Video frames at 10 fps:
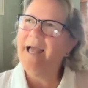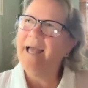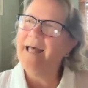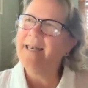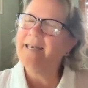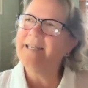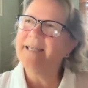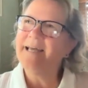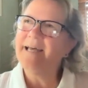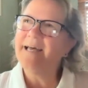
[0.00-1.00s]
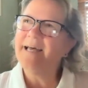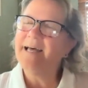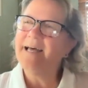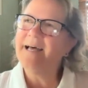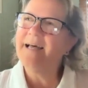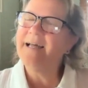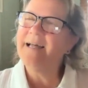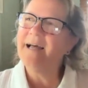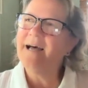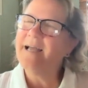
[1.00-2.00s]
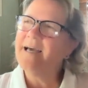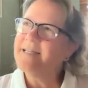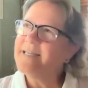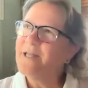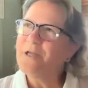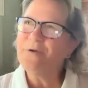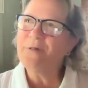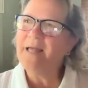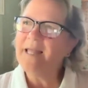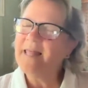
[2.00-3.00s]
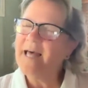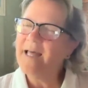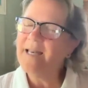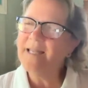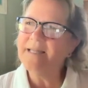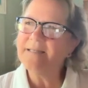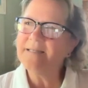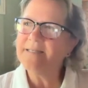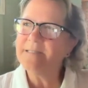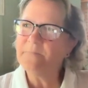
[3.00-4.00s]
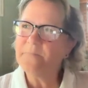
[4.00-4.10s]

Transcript: and I got to tell you, like that is